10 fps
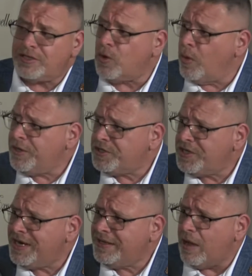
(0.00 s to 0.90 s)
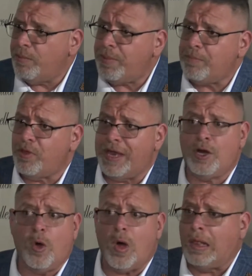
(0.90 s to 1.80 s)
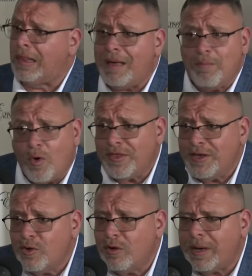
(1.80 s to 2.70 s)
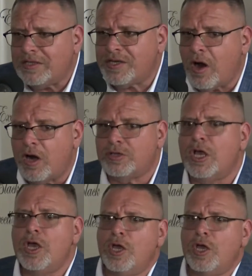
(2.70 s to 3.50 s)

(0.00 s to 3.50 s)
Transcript: So when you're sitting down with people that know a lot more than you about cigars,